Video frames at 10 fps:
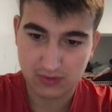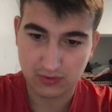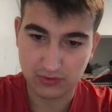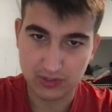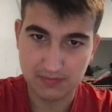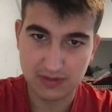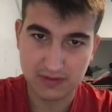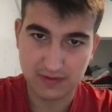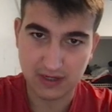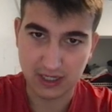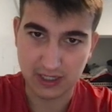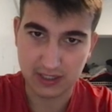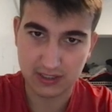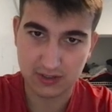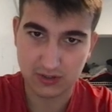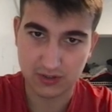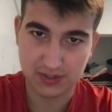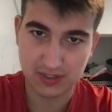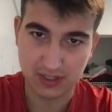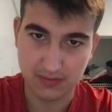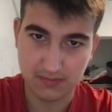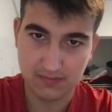We'll do dp of I, sum.